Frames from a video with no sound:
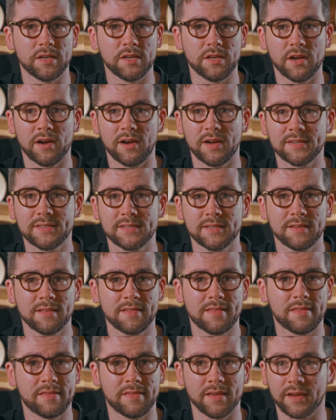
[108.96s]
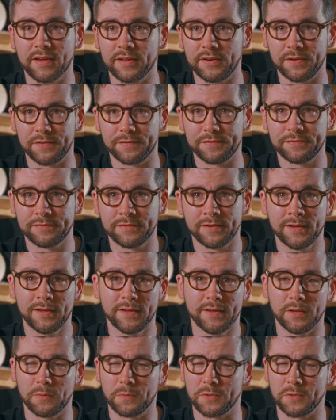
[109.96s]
not thick enough. It